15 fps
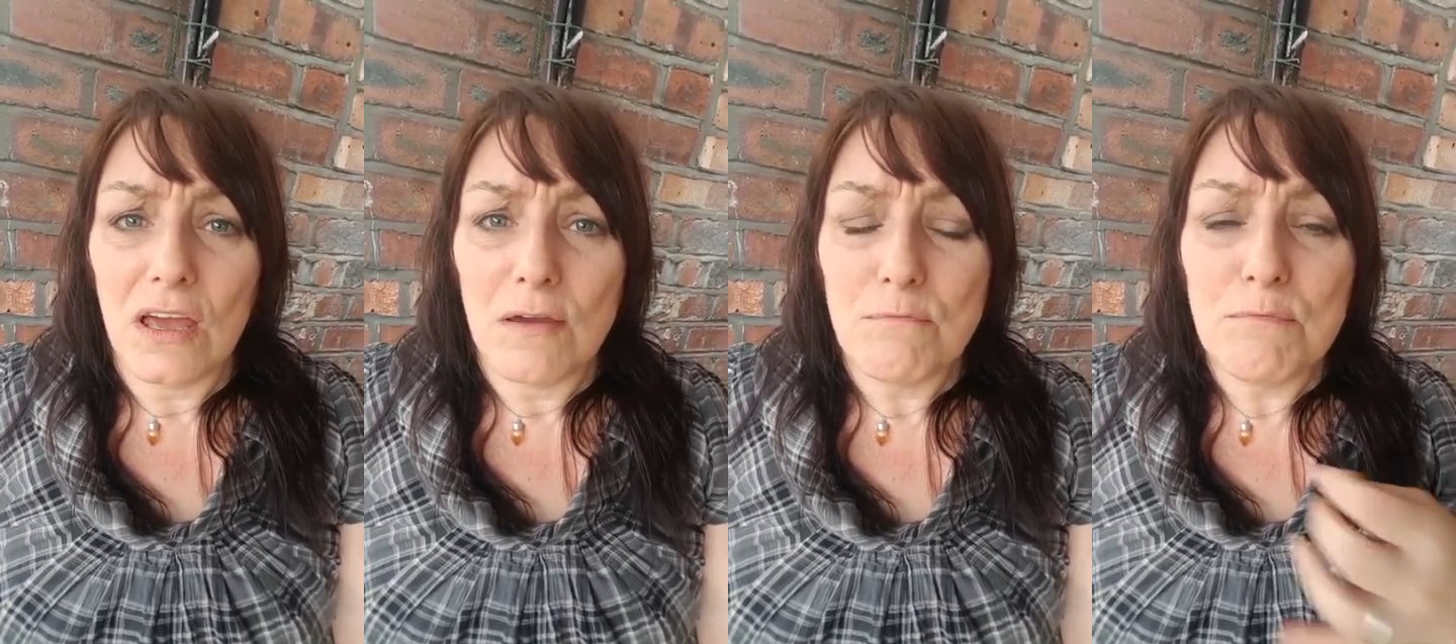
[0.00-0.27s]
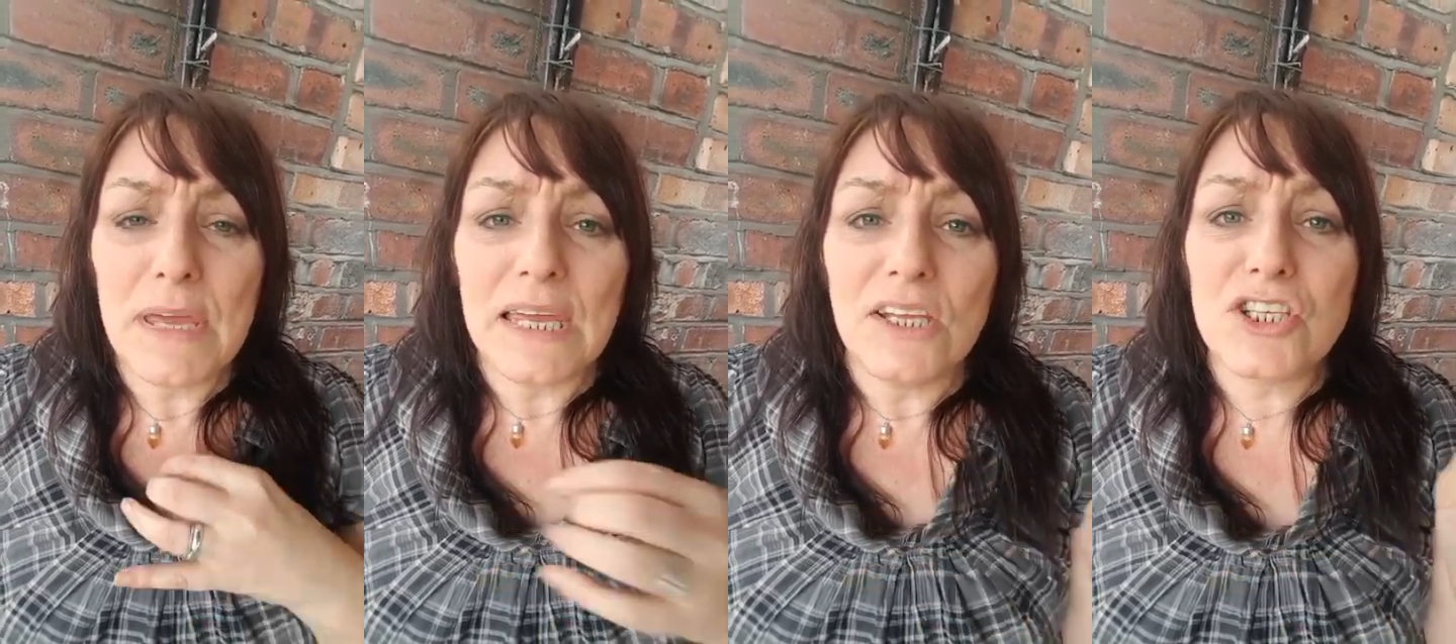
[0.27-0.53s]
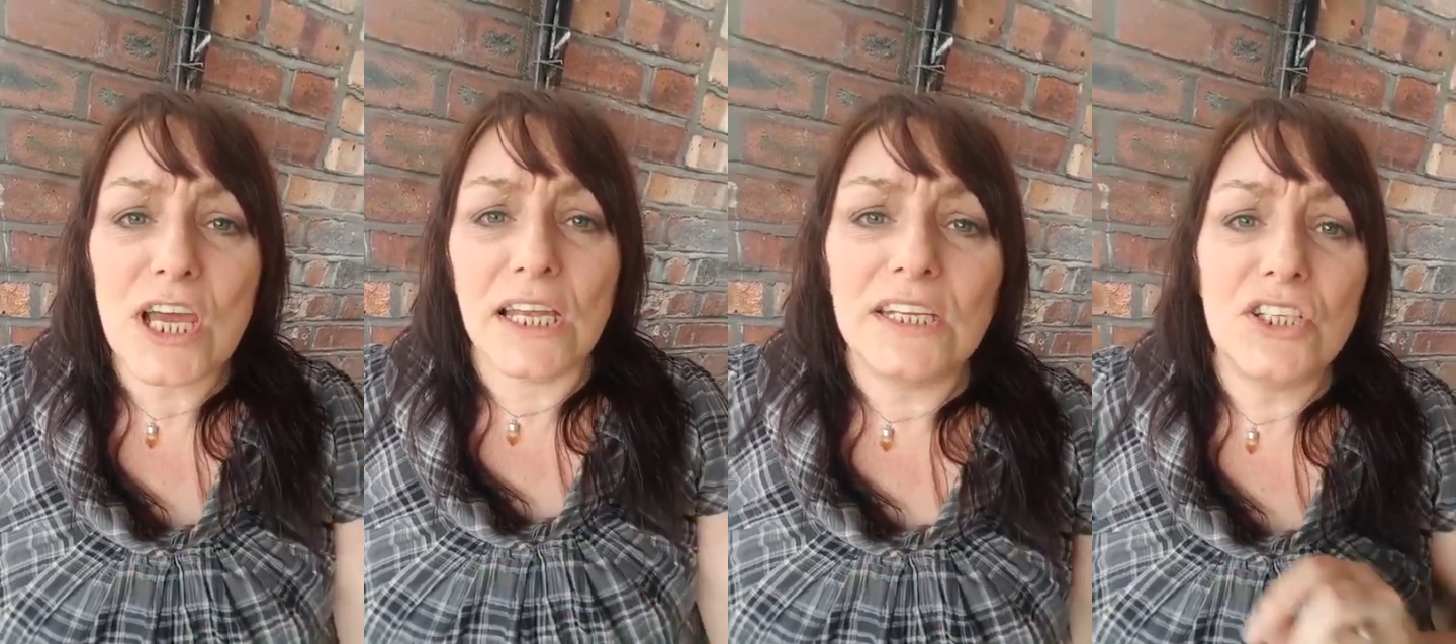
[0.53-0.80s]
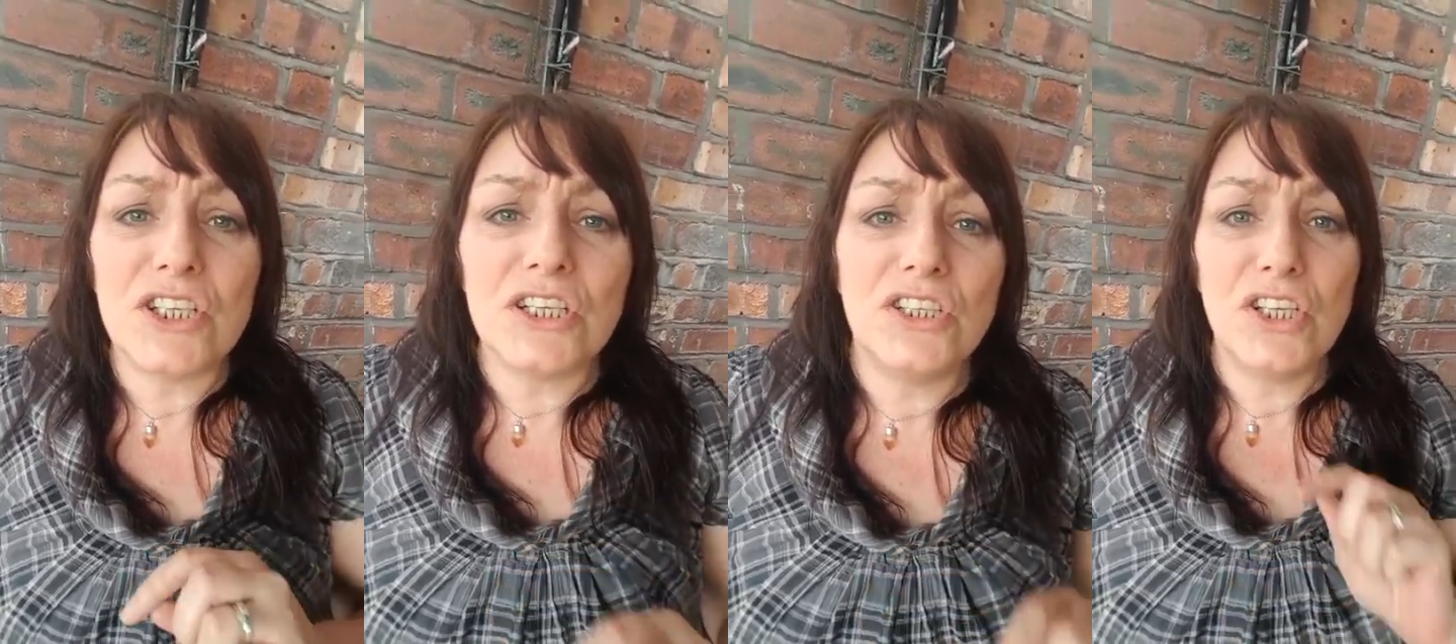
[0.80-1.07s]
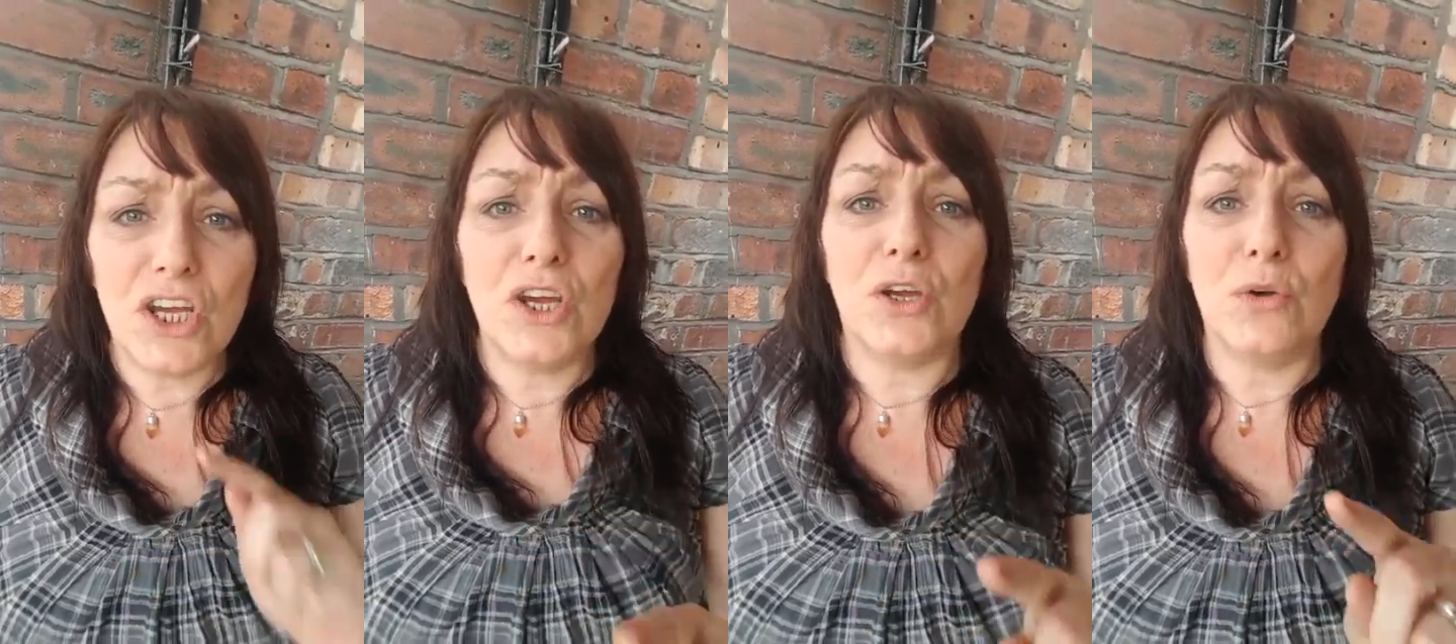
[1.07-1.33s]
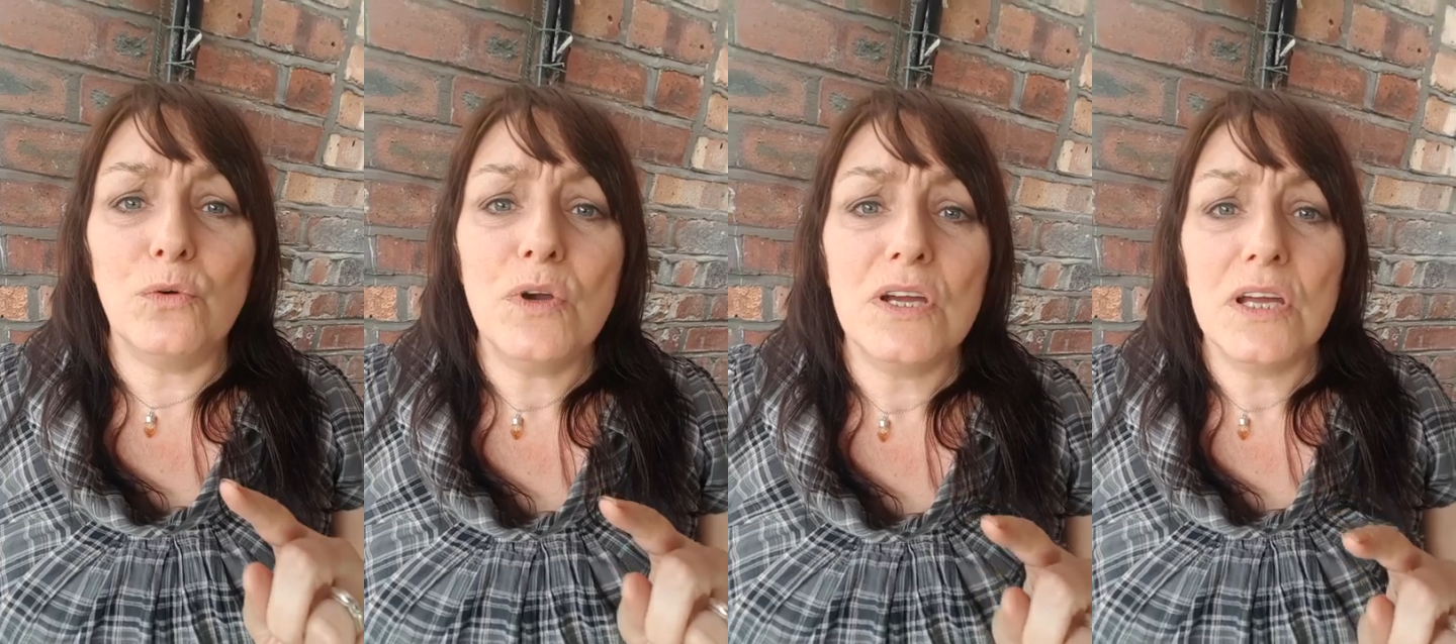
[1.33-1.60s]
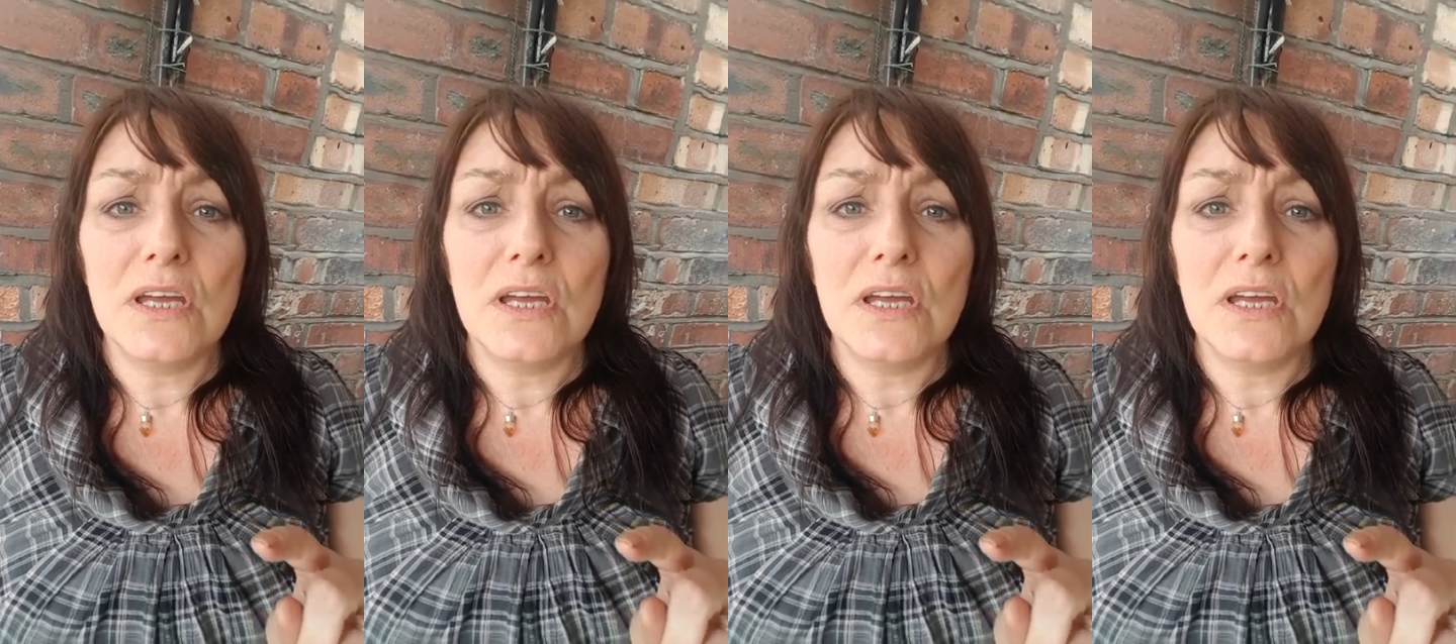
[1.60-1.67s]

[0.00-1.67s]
me challenging you